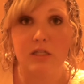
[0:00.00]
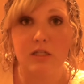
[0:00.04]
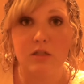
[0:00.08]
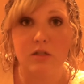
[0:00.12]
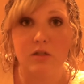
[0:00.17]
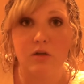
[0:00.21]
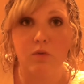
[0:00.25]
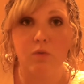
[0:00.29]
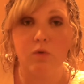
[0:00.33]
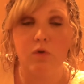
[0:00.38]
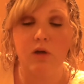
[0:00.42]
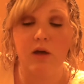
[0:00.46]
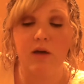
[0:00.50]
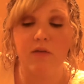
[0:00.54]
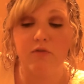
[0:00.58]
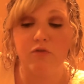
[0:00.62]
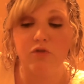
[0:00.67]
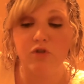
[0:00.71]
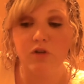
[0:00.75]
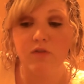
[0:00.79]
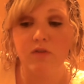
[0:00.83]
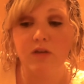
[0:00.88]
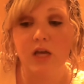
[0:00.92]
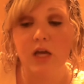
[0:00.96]
So we'll have
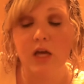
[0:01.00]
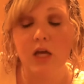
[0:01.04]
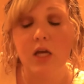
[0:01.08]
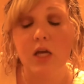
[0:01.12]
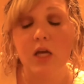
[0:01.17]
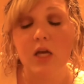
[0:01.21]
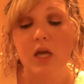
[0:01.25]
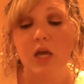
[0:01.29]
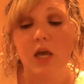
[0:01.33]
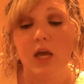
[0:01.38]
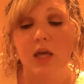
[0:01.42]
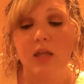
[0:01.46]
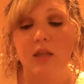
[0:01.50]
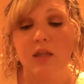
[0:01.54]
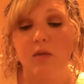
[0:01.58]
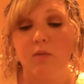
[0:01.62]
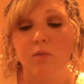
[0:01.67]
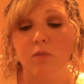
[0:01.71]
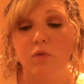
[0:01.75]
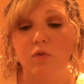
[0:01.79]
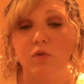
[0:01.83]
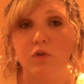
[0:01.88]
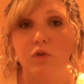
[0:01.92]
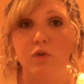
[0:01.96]
trivia, and then
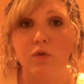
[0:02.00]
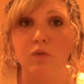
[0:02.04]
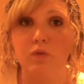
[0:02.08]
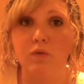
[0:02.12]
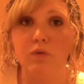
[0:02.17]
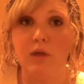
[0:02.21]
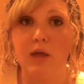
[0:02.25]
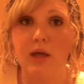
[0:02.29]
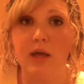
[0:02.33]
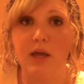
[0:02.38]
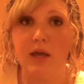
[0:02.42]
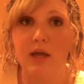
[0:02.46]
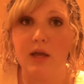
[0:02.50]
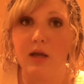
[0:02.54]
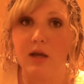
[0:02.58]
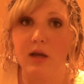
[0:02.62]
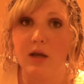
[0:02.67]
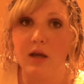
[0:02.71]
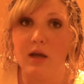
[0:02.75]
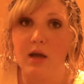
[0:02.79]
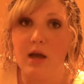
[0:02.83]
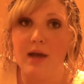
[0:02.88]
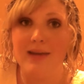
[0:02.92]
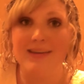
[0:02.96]
we'll do like
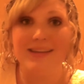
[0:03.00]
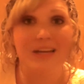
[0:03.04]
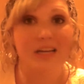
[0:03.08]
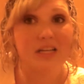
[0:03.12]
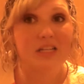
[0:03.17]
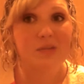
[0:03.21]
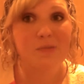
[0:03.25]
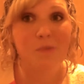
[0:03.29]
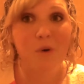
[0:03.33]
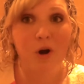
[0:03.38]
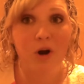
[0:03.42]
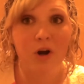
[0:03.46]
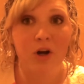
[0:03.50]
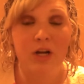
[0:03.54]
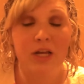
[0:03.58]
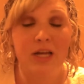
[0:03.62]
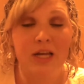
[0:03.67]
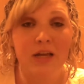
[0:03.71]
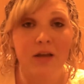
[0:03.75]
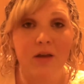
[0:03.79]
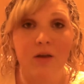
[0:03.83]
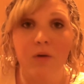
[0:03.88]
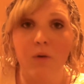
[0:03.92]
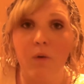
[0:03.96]
a dance
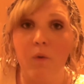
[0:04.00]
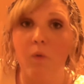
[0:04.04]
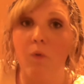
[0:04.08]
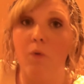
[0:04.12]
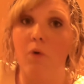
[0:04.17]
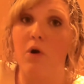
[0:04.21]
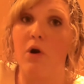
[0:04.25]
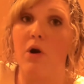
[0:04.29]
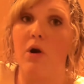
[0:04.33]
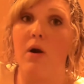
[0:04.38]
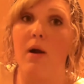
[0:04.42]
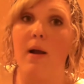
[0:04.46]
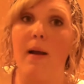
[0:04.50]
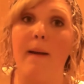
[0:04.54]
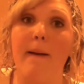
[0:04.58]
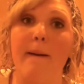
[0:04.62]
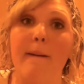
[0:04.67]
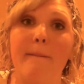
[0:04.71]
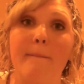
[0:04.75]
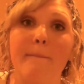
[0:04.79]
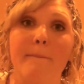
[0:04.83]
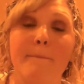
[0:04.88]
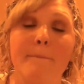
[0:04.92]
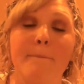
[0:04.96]
party or
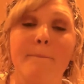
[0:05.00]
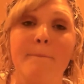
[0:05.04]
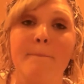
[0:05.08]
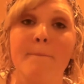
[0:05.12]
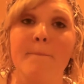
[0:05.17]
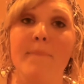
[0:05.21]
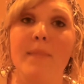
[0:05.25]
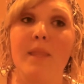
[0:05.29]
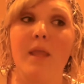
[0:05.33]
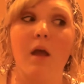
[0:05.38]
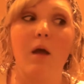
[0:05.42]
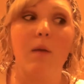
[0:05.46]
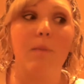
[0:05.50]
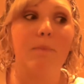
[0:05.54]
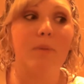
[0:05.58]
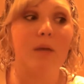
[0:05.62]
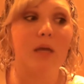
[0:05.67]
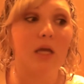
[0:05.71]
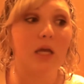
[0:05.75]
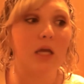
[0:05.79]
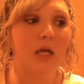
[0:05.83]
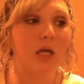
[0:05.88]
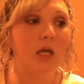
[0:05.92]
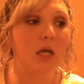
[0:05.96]
um, a
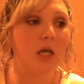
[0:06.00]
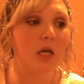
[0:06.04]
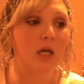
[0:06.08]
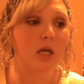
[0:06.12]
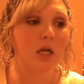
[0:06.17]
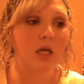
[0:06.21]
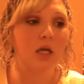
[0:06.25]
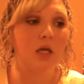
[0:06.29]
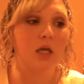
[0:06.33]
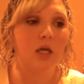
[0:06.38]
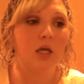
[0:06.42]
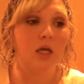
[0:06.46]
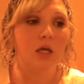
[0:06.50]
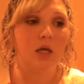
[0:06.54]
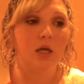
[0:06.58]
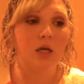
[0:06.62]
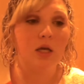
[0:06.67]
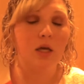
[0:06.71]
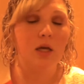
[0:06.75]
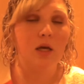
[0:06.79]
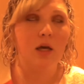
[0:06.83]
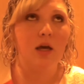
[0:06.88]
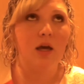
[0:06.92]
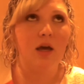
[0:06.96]
big.
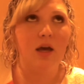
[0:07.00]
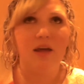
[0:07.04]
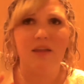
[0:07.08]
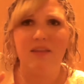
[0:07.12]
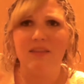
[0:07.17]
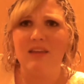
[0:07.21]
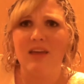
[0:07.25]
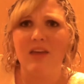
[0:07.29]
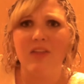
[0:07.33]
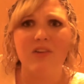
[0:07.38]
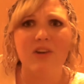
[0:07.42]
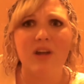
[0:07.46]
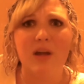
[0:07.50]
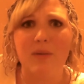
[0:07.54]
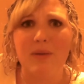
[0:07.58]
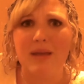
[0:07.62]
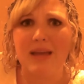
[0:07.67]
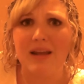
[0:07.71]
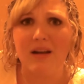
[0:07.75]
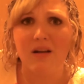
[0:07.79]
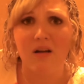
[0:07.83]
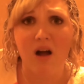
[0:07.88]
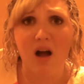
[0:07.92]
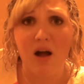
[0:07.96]
The other night we
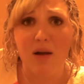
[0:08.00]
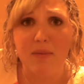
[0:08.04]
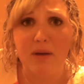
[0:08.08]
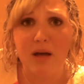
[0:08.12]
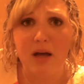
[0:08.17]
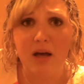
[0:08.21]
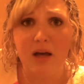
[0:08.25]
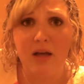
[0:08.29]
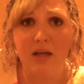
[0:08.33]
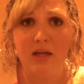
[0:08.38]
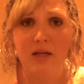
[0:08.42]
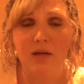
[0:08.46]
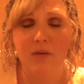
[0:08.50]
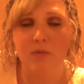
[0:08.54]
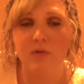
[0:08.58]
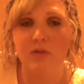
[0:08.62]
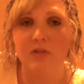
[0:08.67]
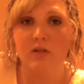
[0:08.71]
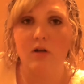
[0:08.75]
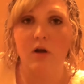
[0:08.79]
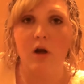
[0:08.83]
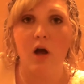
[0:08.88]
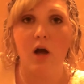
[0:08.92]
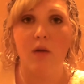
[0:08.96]
had ABBA. It
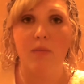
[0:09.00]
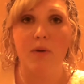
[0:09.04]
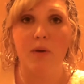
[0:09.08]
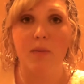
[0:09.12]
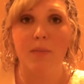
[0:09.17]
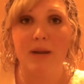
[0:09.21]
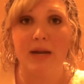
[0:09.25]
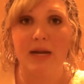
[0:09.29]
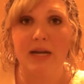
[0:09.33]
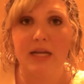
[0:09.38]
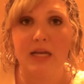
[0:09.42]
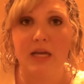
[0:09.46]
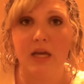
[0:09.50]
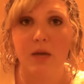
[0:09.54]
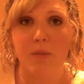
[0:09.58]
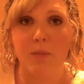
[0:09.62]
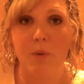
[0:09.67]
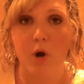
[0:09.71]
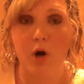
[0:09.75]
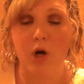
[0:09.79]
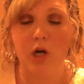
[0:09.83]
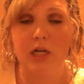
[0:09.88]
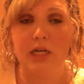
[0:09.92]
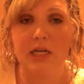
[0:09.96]
was an ABBA mania
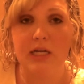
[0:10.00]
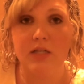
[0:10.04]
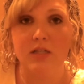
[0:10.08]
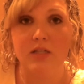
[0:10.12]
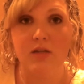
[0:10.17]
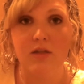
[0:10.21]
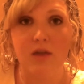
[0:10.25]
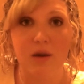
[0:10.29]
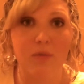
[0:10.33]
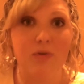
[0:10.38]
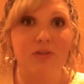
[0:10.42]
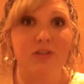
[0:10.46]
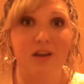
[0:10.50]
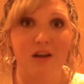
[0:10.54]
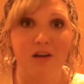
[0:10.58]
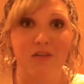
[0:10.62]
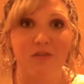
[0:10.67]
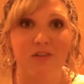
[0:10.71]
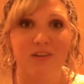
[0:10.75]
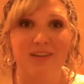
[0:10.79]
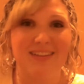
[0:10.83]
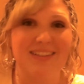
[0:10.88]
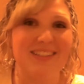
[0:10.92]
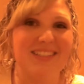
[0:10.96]
party, so that was kind
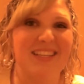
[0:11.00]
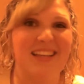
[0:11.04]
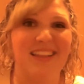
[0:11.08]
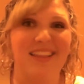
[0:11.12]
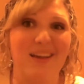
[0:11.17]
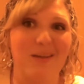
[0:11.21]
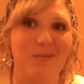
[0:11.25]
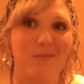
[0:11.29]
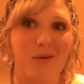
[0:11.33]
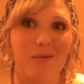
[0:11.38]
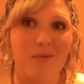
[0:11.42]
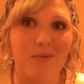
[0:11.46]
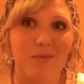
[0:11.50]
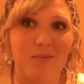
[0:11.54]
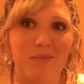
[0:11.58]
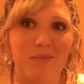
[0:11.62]
of fun because I like Abba.